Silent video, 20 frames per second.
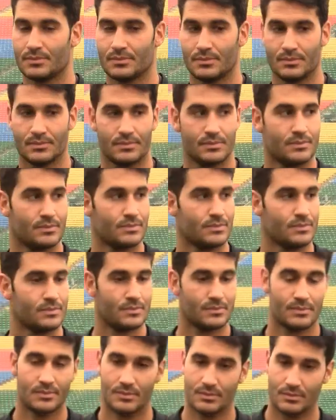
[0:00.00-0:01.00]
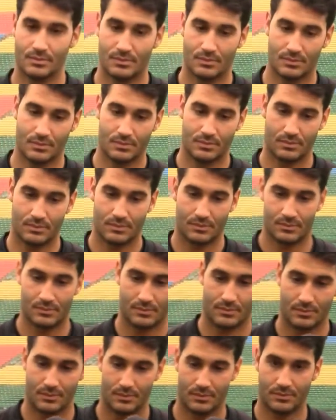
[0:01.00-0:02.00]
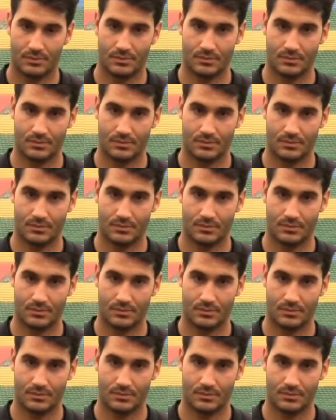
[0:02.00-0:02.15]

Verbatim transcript: You know what? What has this last uh,